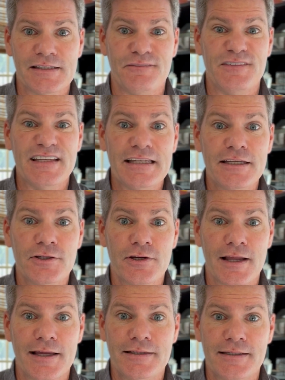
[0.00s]
If you need
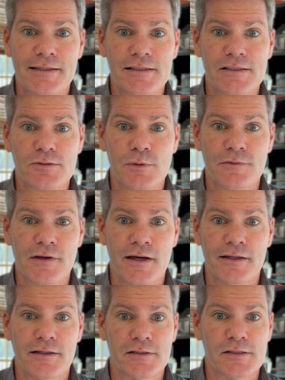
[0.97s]
good ideas, we've
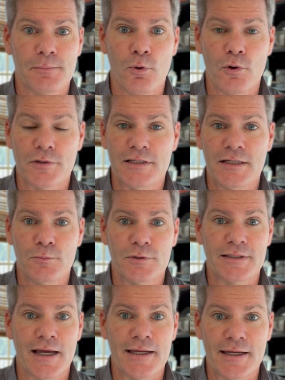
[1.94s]
got a support team
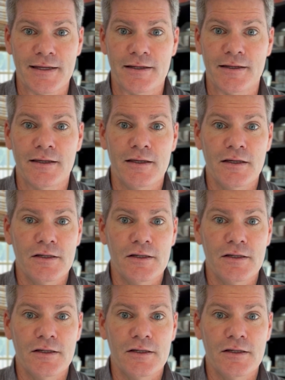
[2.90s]
with Diana,